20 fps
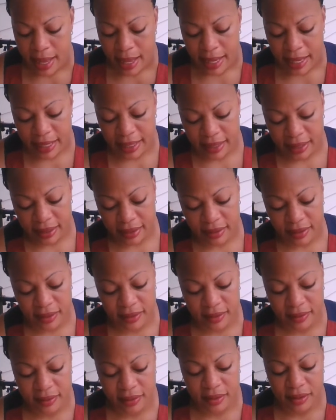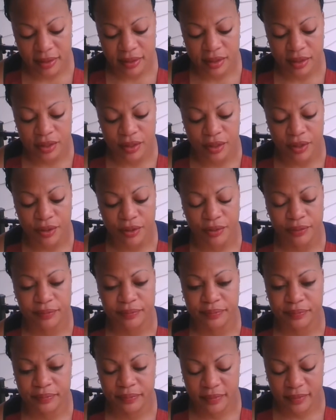and you know
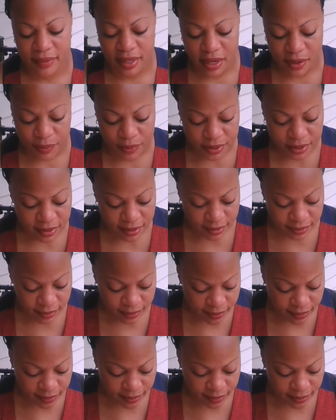it was